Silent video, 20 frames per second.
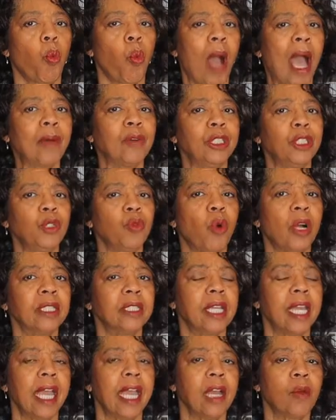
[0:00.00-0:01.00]
Why would you
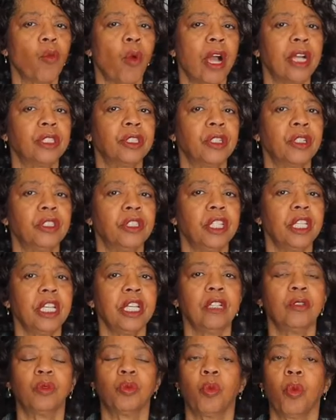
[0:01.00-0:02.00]
want to hand wash your jeans?